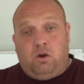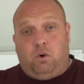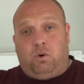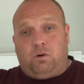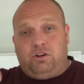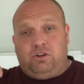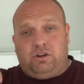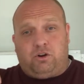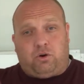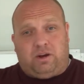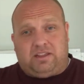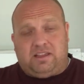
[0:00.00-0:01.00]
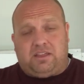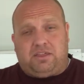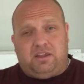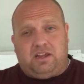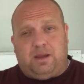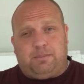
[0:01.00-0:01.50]
Or you can crank that
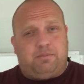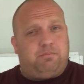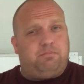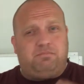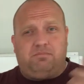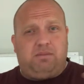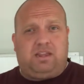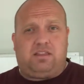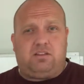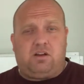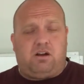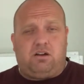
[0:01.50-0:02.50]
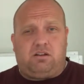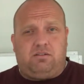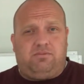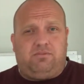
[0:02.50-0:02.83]
thing up and make the dog